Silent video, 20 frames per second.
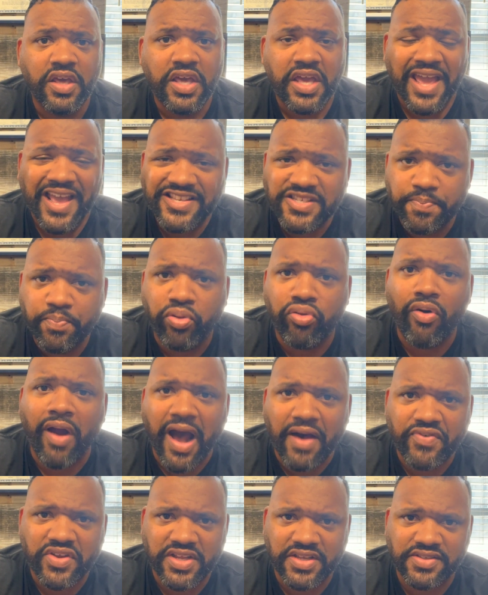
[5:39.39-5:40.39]
His
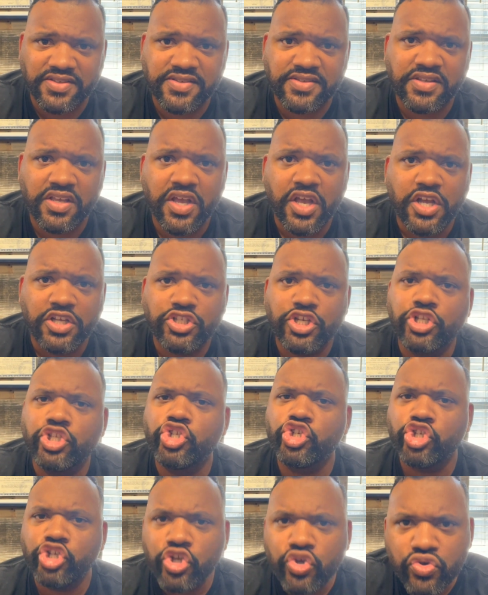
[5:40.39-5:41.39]
providence, to
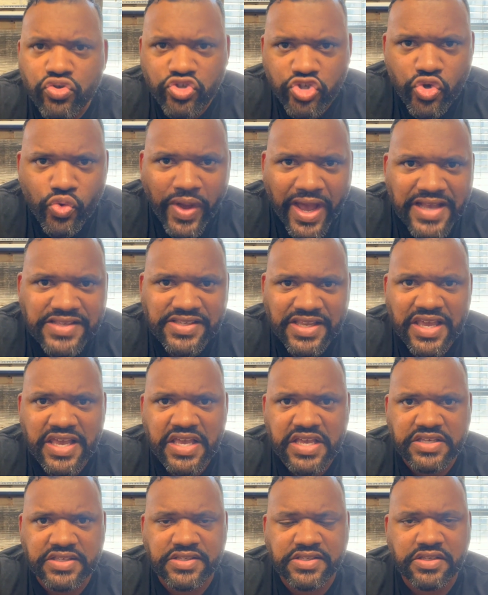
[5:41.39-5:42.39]
choose you as
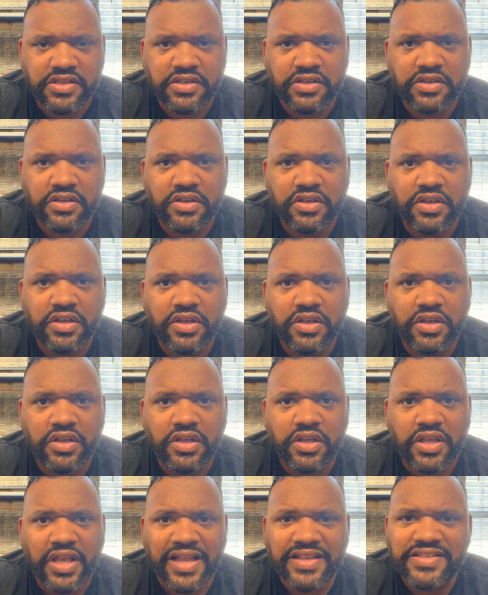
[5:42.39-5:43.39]
His
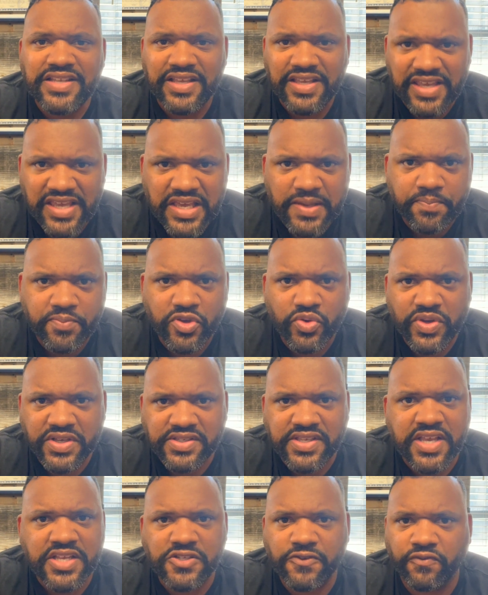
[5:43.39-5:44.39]
and to keep you
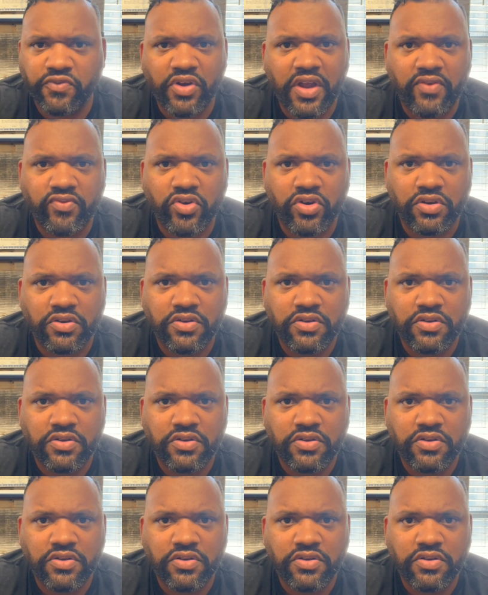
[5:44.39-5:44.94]
as His forever?